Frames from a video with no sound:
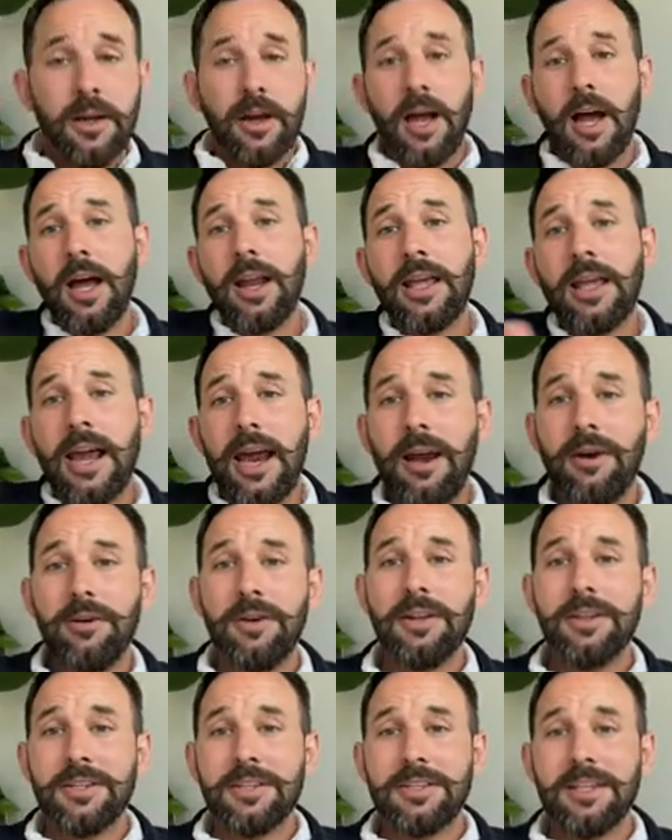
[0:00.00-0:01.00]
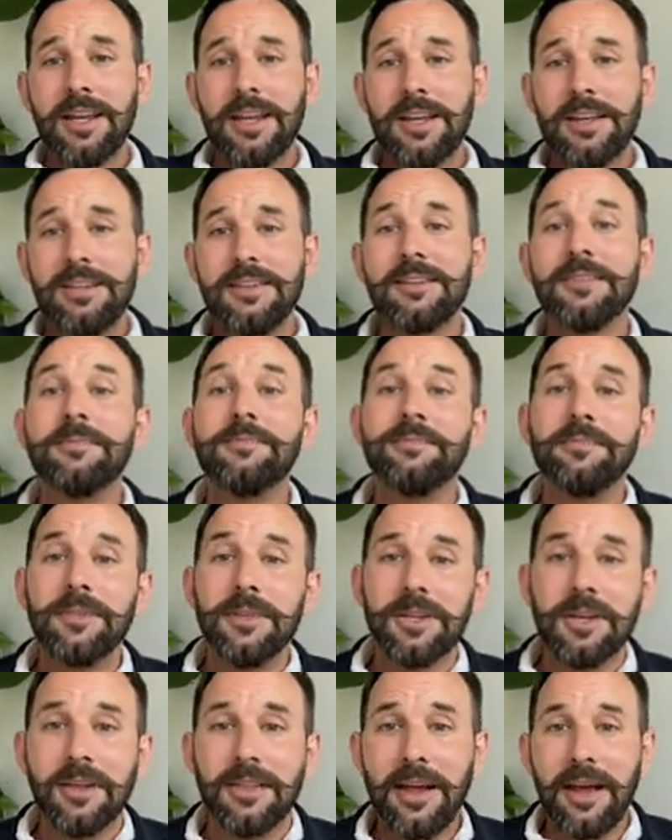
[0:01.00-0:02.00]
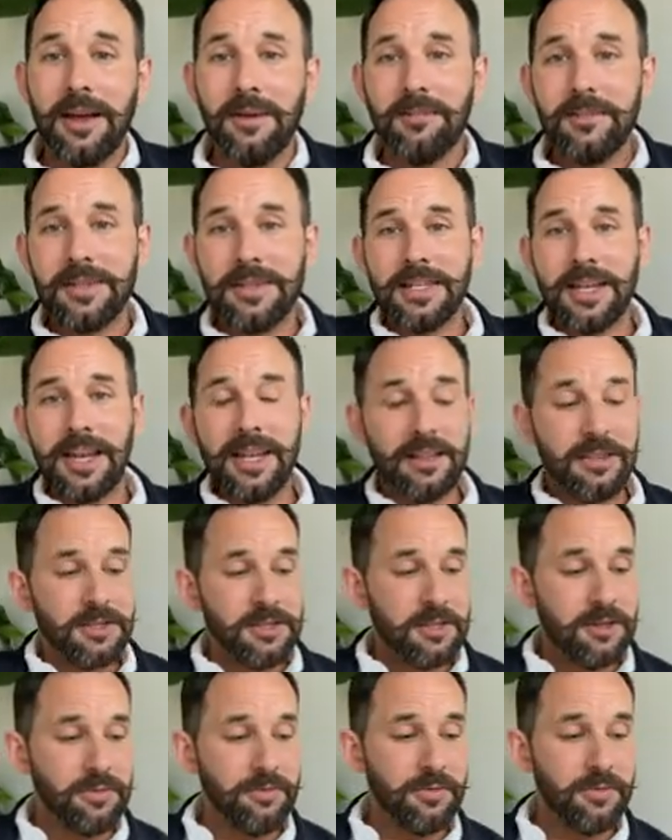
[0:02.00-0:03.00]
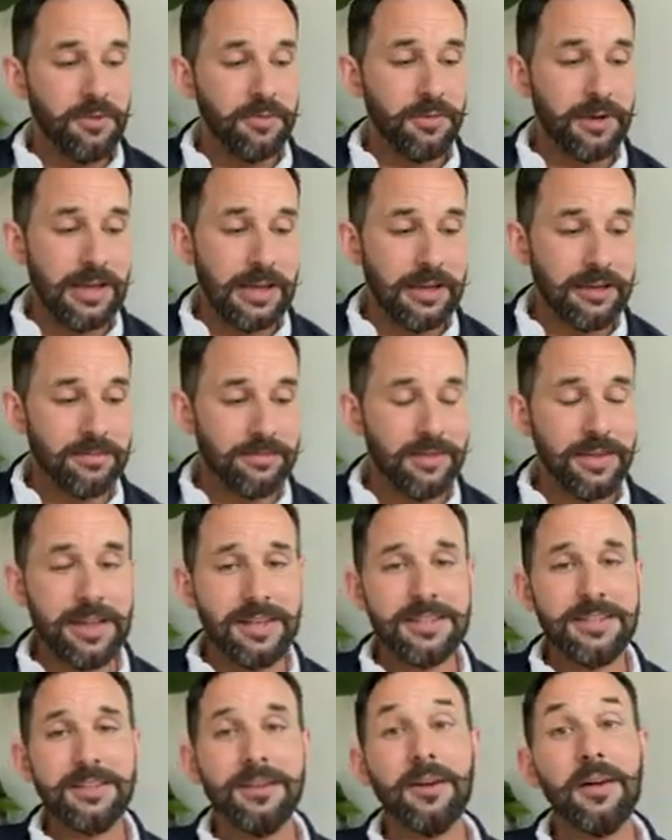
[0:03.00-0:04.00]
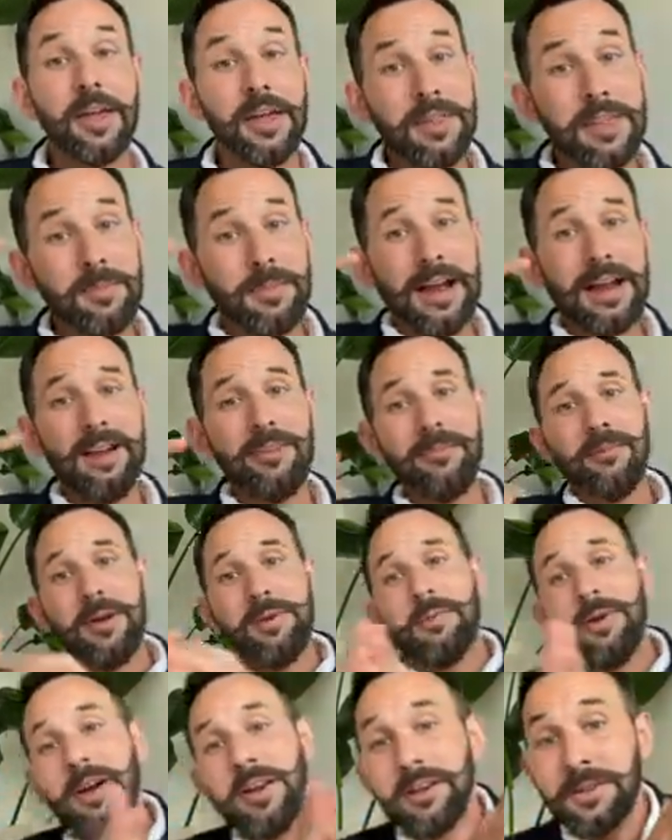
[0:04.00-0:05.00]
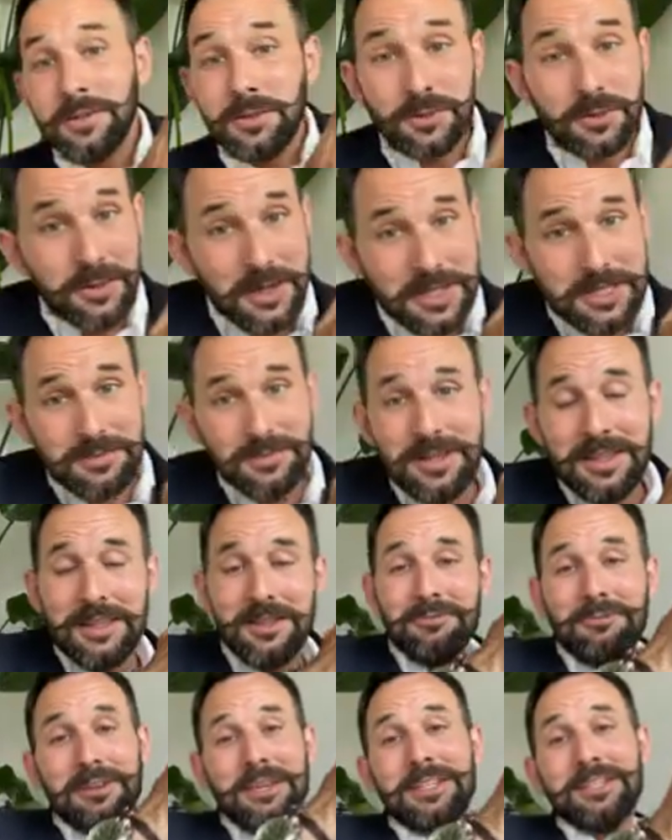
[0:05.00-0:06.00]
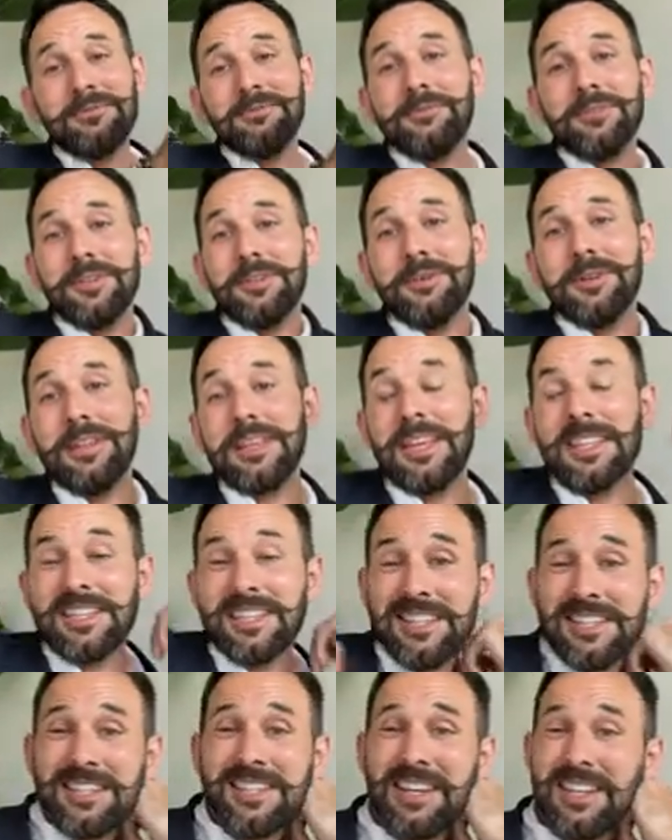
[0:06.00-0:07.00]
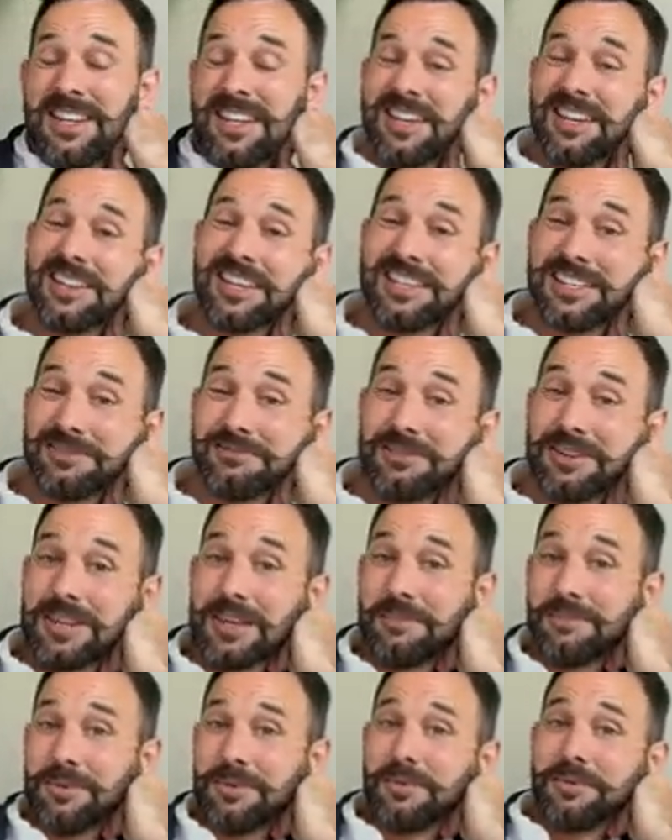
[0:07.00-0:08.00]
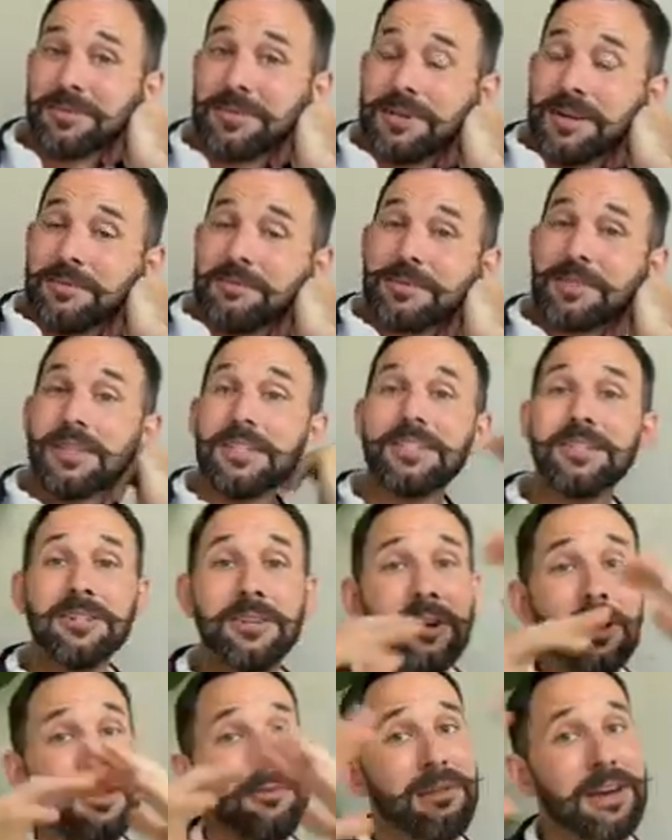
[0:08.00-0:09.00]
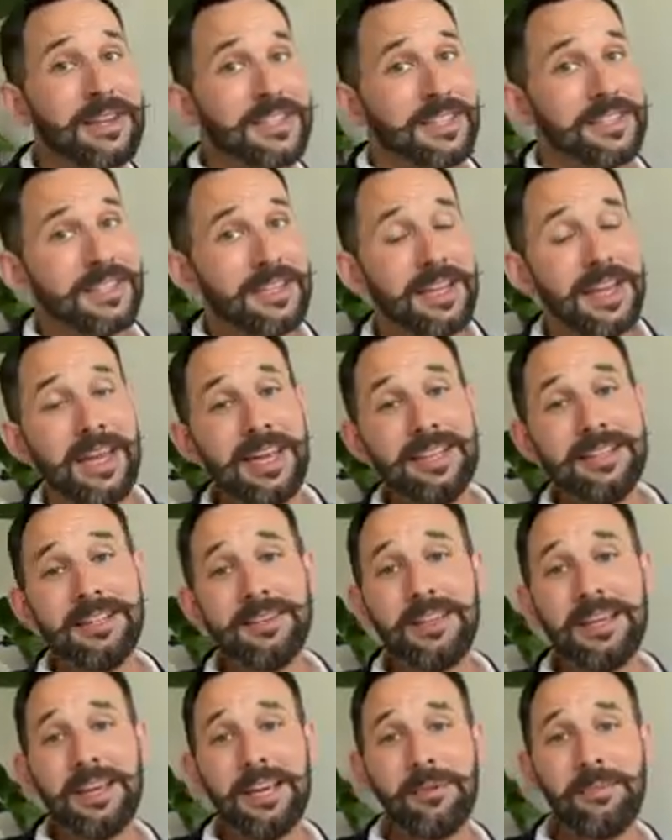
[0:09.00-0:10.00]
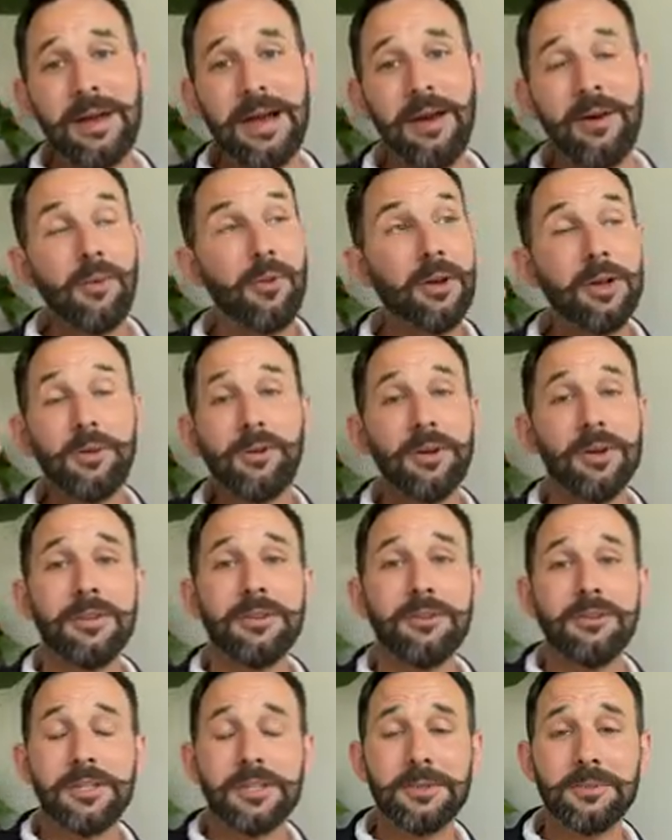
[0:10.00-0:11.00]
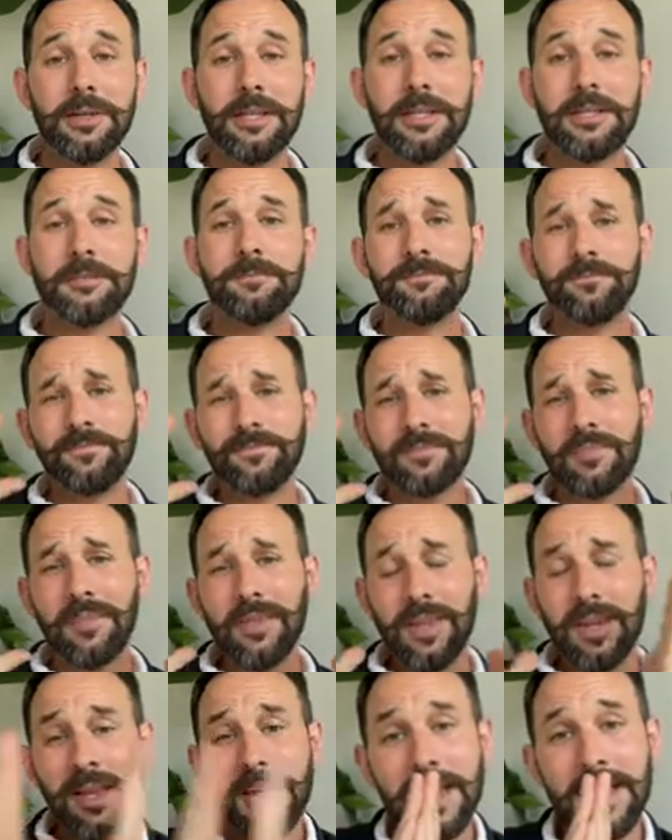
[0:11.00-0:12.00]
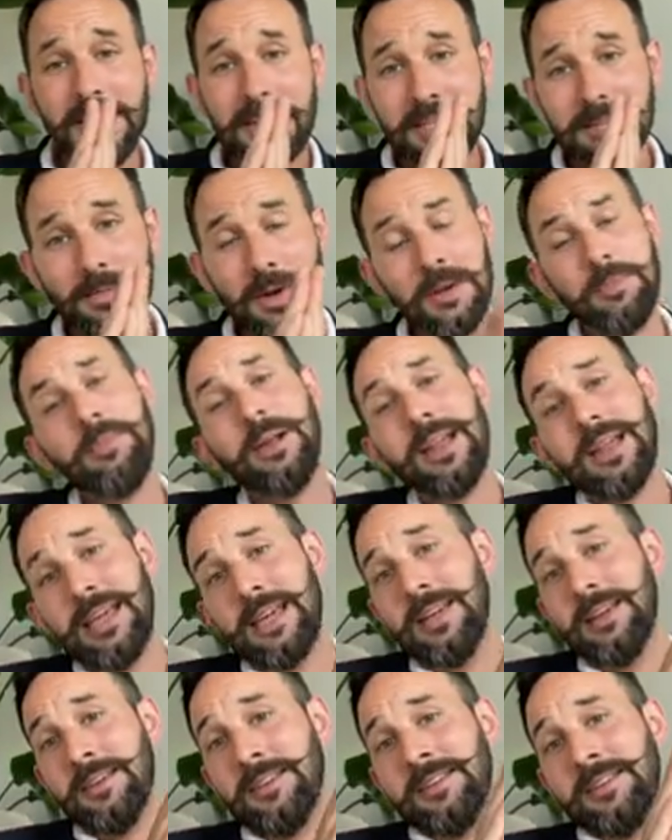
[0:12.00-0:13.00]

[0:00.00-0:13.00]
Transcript: And Karen has said, look at that, setting the tone for the week. That's in the back of my mind, has always been the reason for doing these, because Sunday I think is a really important time. So listen, you've got the rest of today to think about what you want to do this week. Here's my plea.